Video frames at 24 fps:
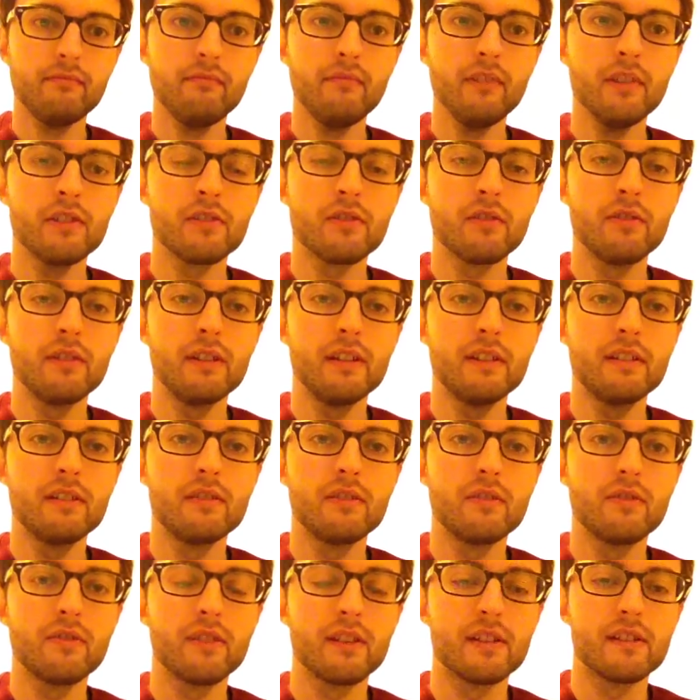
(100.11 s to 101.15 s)
So all you need to
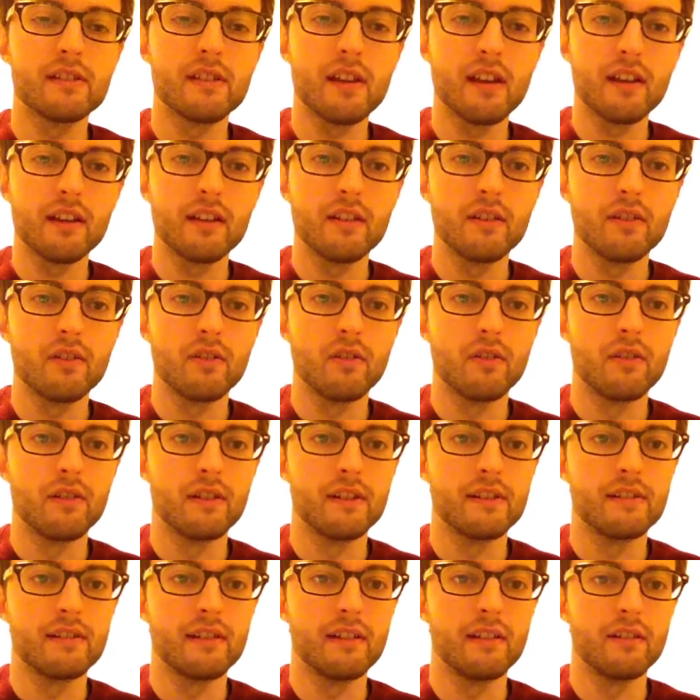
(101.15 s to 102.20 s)
do for the second chord
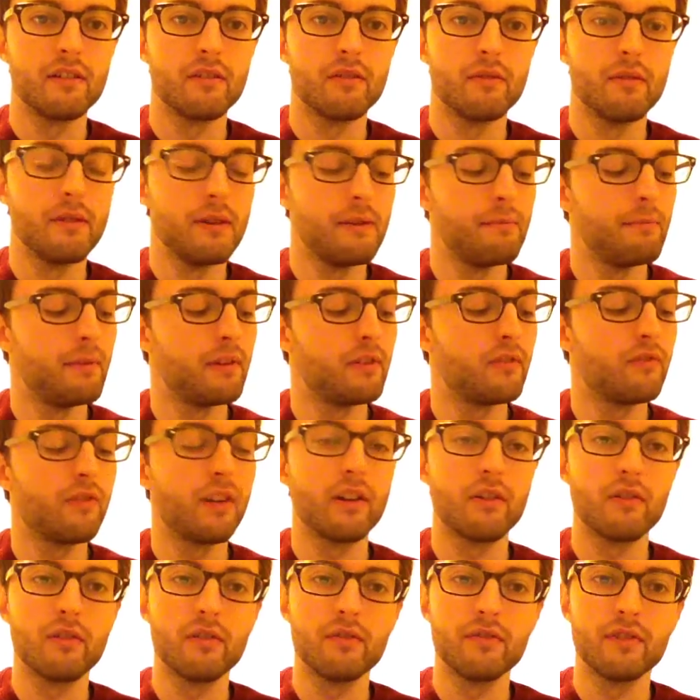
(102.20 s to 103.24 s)
is take your middle
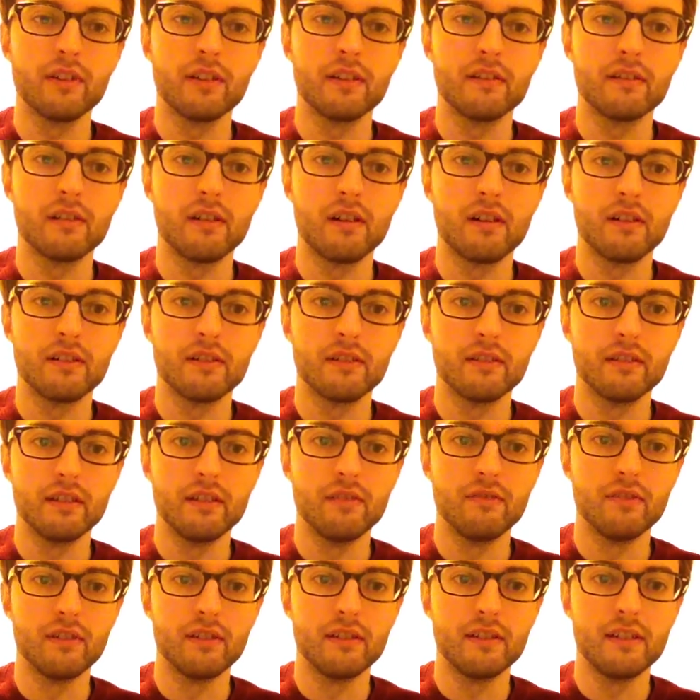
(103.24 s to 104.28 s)
finger off the guitar to
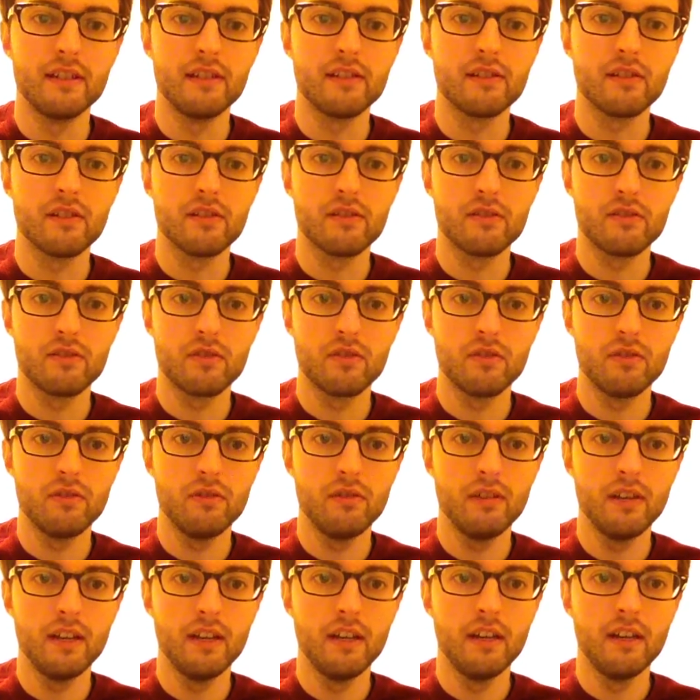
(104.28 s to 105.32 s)
leave a D
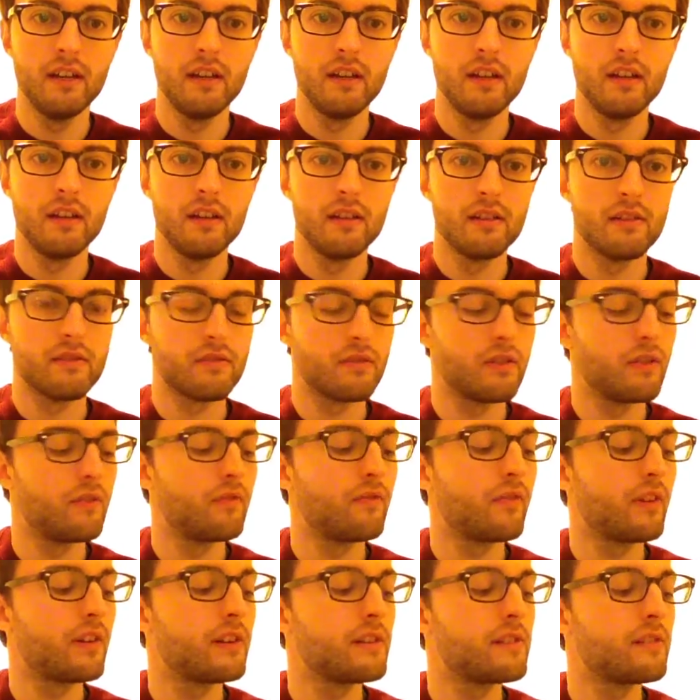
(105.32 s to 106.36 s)
sus2. So your
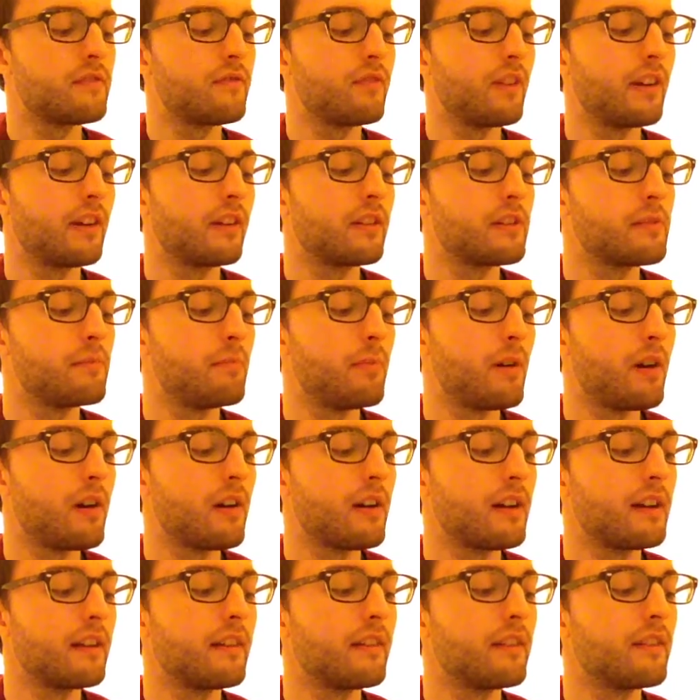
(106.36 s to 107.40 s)
first finger's
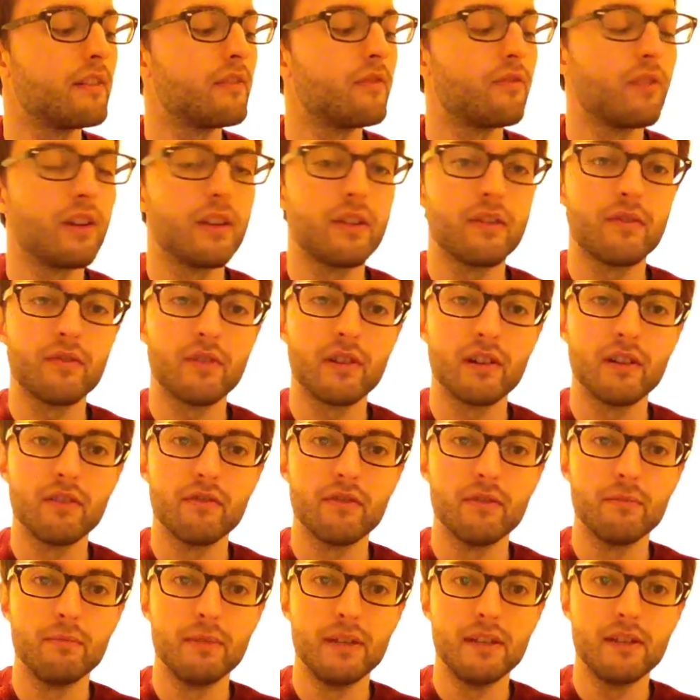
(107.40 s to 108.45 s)
barring the 5th fret of
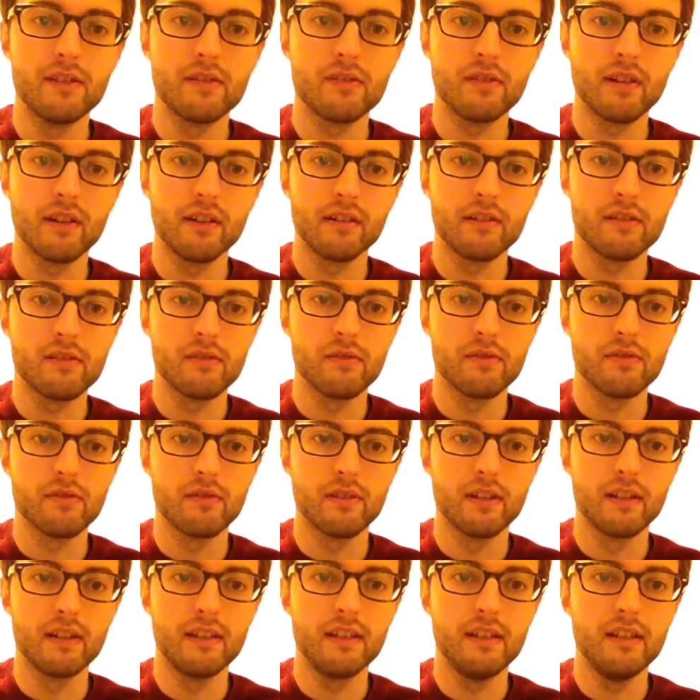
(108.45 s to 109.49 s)
the B string, so it's
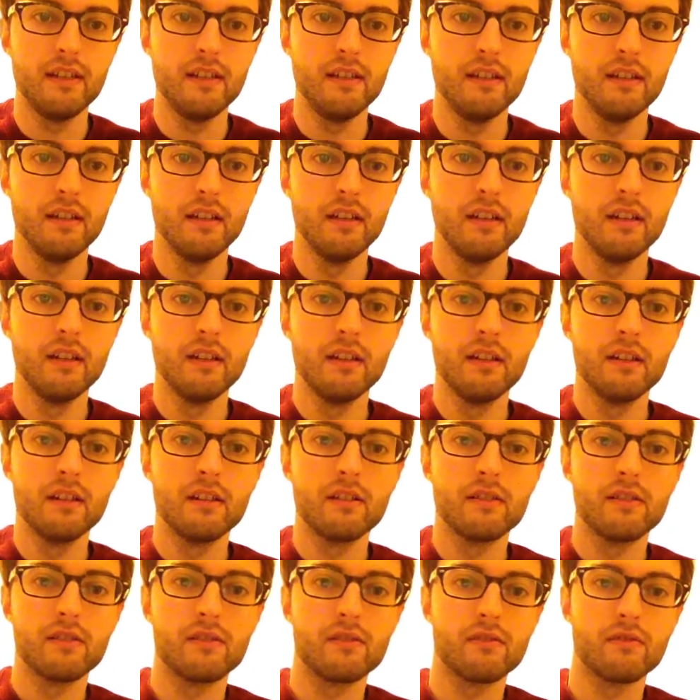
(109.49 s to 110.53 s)
on an E.
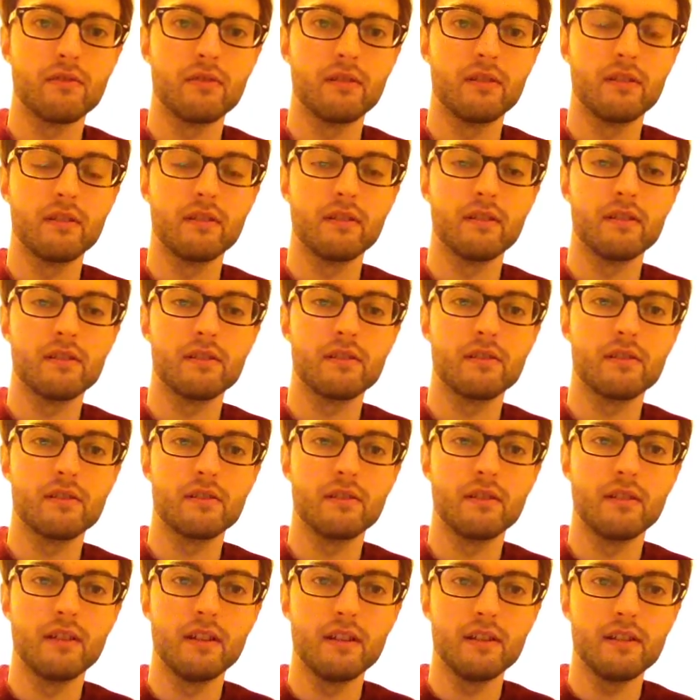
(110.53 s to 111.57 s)
So it does
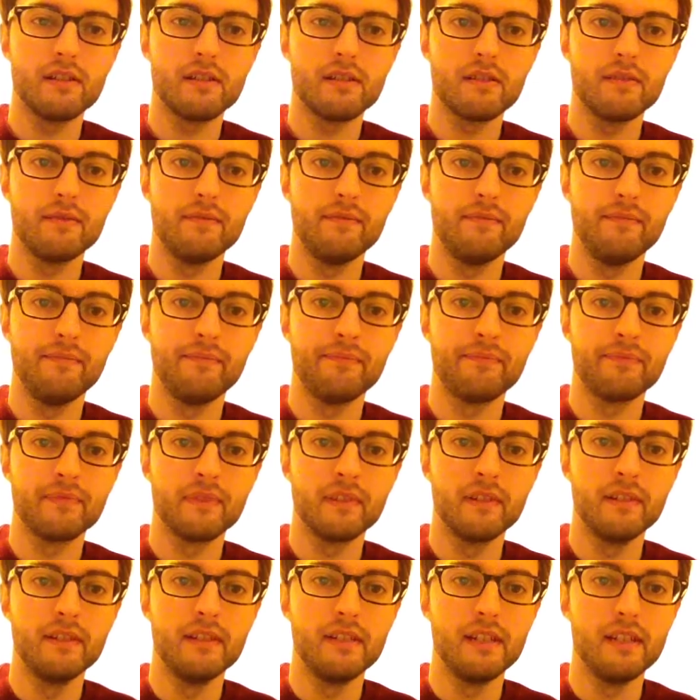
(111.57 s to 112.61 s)
this, D
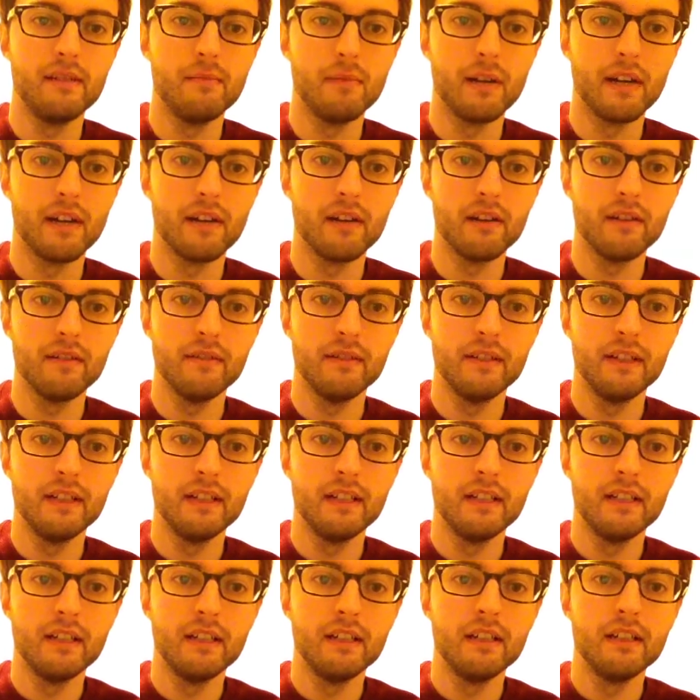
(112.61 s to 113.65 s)

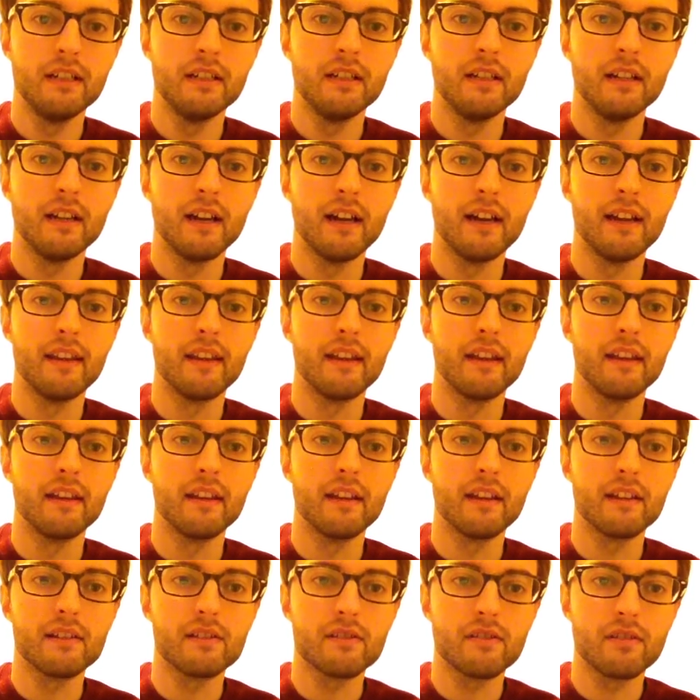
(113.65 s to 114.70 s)
minor, and then
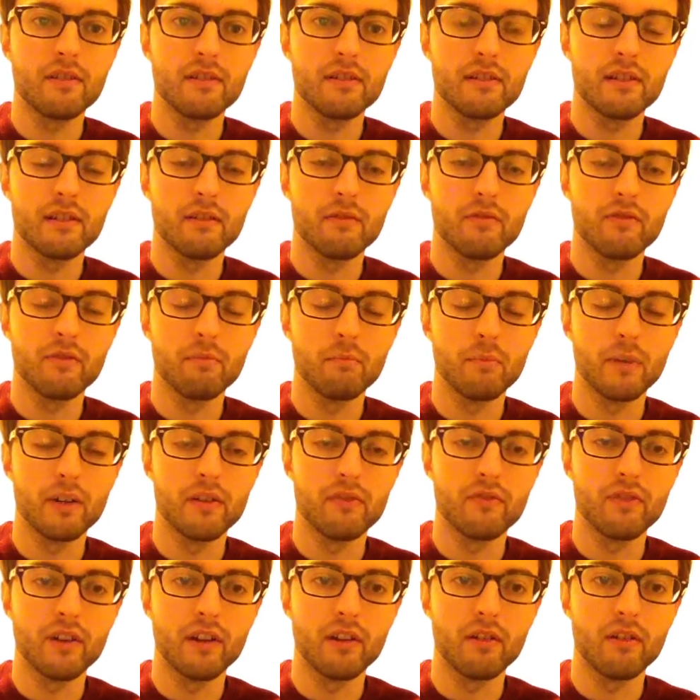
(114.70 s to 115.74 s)
next chord take your
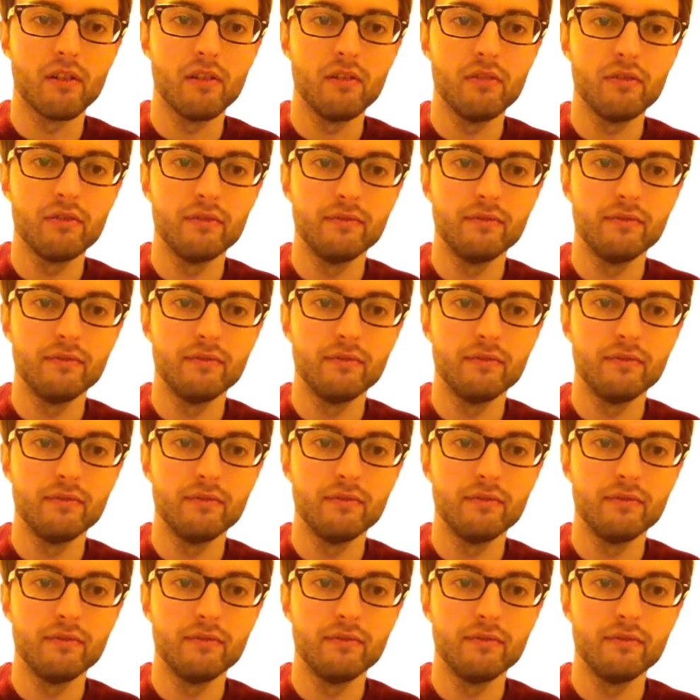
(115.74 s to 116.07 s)
middle finger off.